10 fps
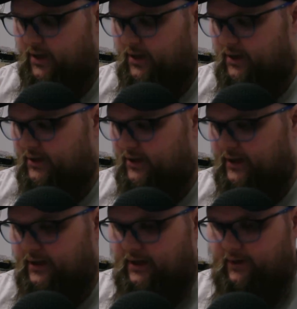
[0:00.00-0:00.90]

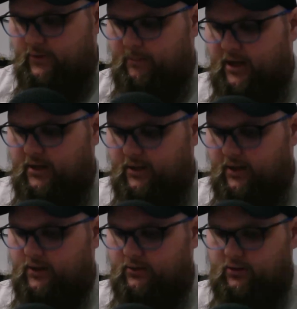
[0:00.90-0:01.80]
again, everybody
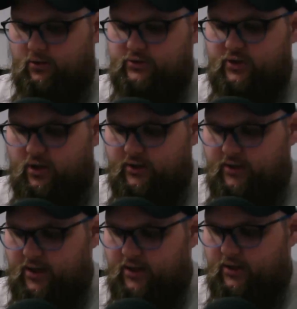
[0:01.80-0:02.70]
that, you know, saw the
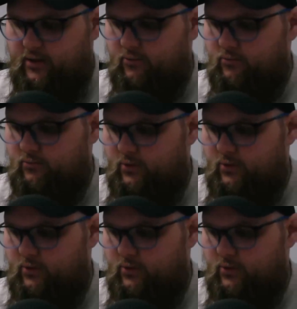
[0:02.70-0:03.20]
deck and, you